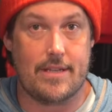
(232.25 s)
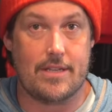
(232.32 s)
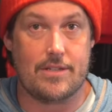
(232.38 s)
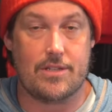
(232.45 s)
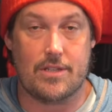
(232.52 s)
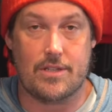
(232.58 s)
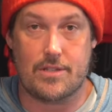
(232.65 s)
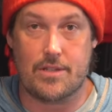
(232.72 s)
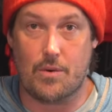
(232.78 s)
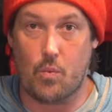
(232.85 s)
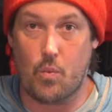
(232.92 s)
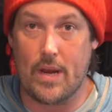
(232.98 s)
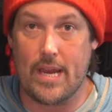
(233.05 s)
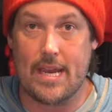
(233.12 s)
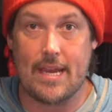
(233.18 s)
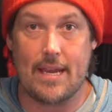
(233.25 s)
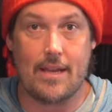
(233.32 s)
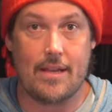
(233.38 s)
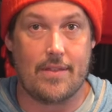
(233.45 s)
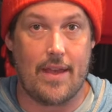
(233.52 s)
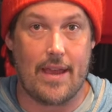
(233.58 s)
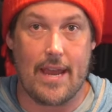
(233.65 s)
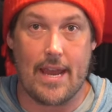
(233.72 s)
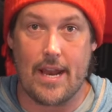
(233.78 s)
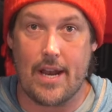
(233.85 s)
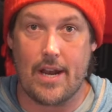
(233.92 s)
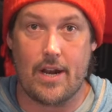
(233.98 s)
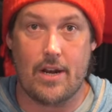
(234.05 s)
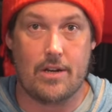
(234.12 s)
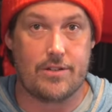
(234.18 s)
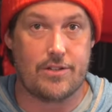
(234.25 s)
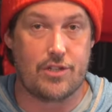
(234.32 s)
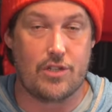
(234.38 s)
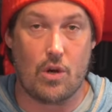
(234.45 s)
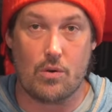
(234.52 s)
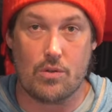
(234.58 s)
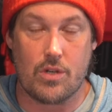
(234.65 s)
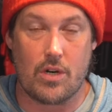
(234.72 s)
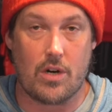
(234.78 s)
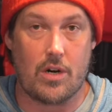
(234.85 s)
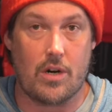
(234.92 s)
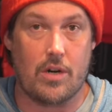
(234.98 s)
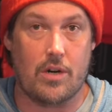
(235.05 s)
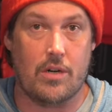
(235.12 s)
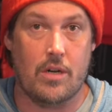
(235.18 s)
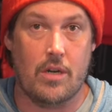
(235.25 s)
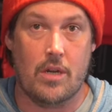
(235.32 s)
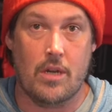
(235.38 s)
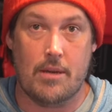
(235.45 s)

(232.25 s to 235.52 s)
This is the Wing, the Air, Sotar,